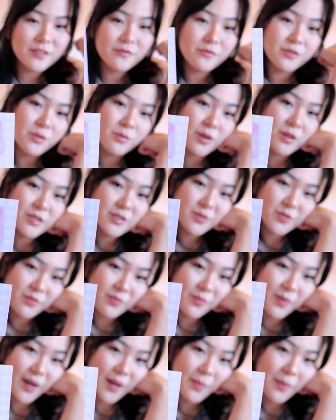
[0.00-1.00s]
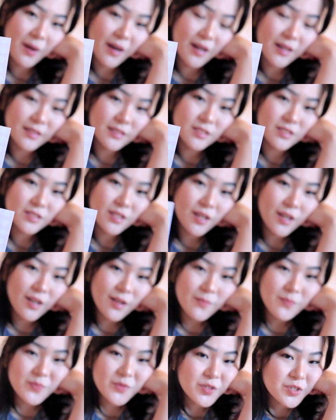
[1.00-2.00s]
If you watch one of my past
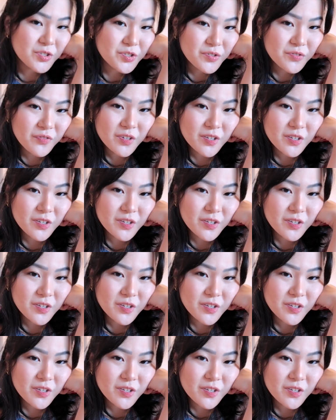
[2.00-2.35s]
YouTube